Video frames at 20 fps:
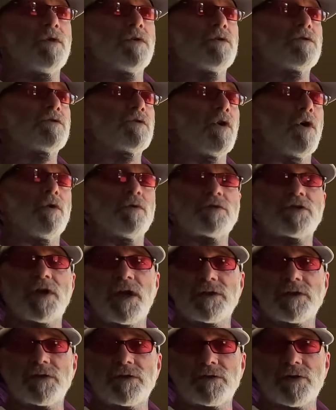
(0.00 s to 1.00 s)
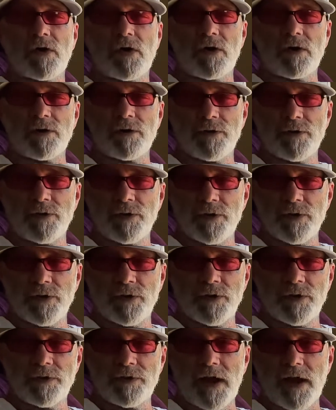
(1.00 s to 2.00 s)
So chances are
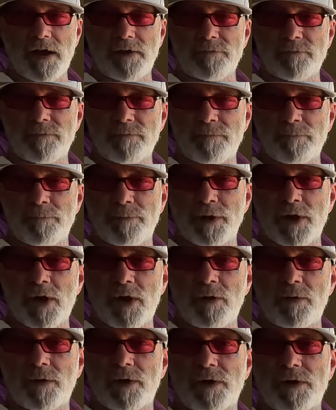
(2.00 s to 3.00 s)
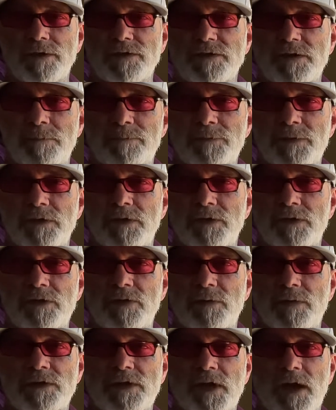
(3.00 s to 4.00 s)
that blower, something to
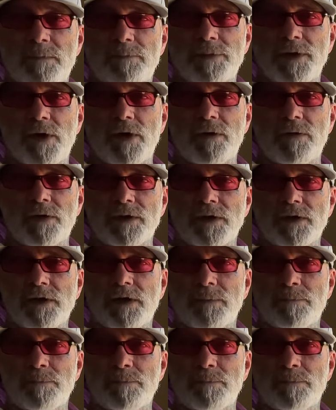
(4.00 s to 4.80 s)
do with that blower,